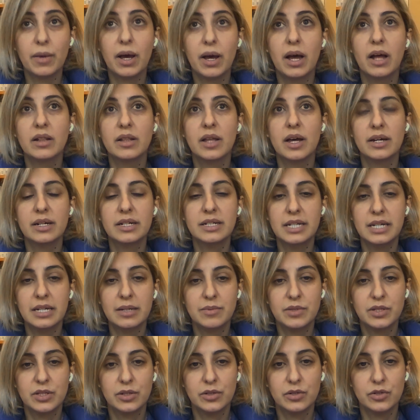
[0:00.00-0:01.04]
A lot of
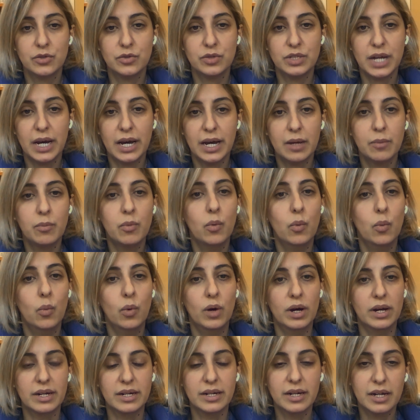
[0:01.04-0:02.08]
times they'll do type
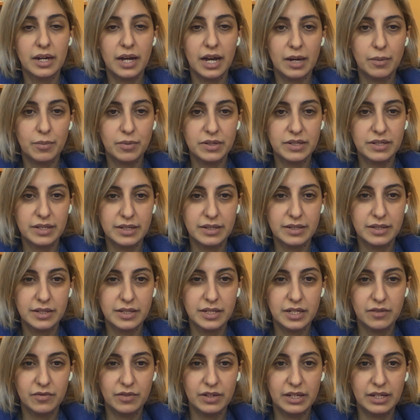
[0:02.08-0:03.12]
1
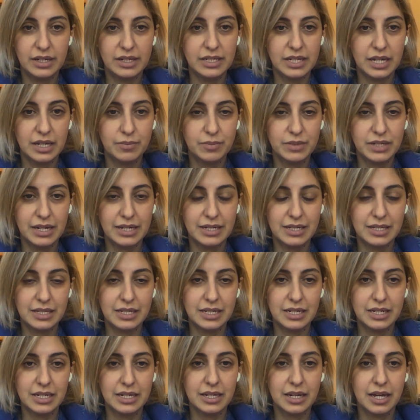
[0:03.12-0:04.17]
hypersensitivity type
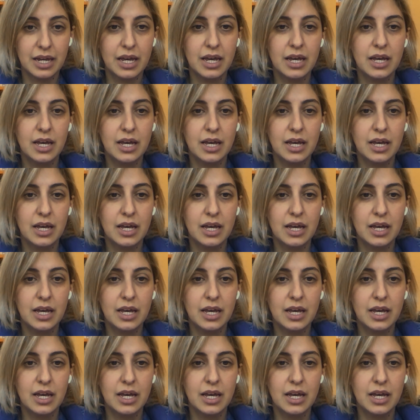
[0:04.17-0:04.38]
testing